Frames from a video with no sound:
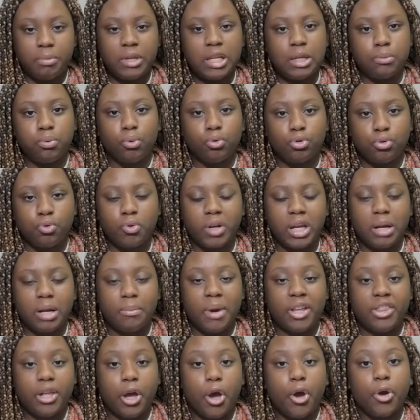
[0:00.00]
people talking
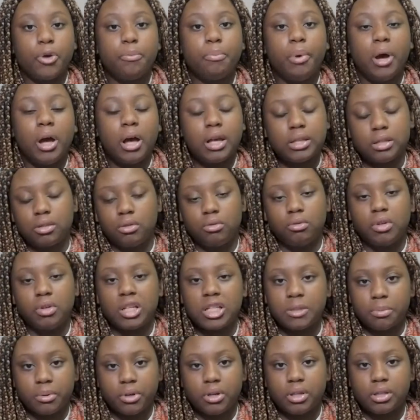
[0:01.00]
about their own personal
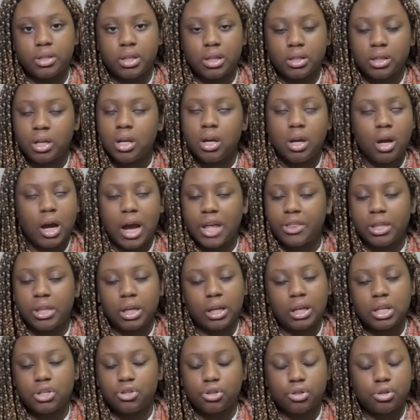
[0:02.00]
experiences, I
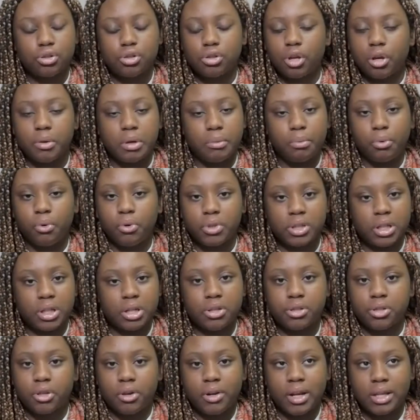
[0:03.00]
think it's just so important
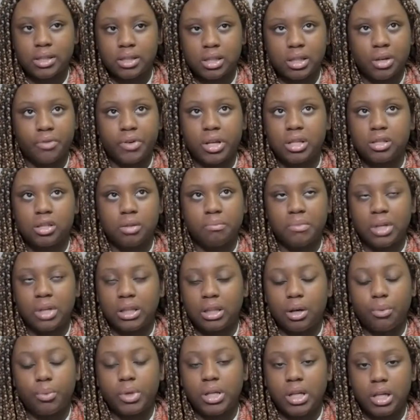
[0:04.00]
and so necessary and something
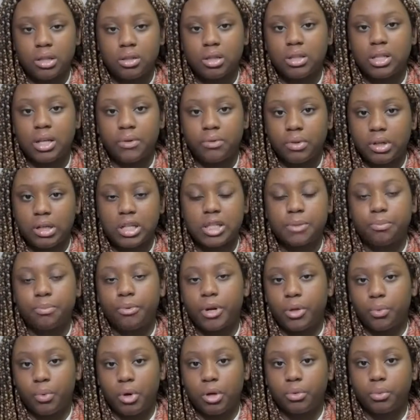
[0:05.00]
that we need to definitely
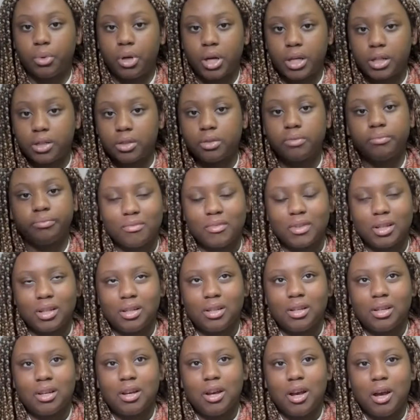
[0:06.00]
spread worldwide.
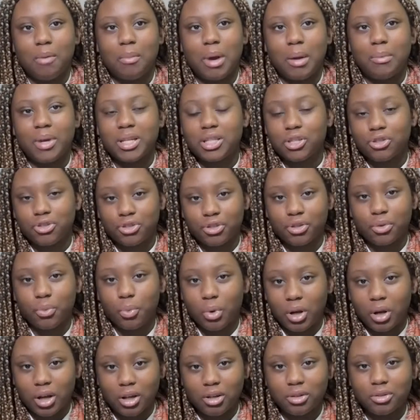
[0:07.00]
My message to the
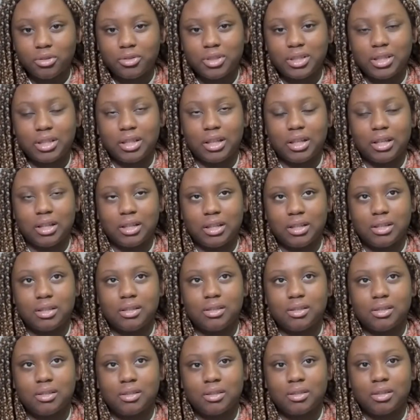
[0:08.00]
world
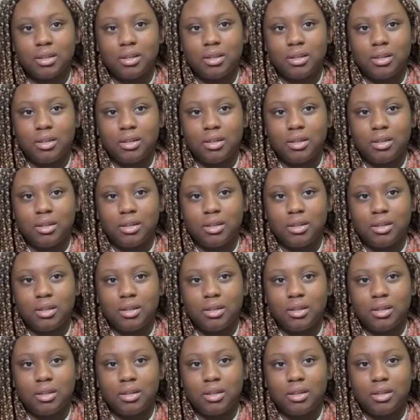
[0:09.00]
is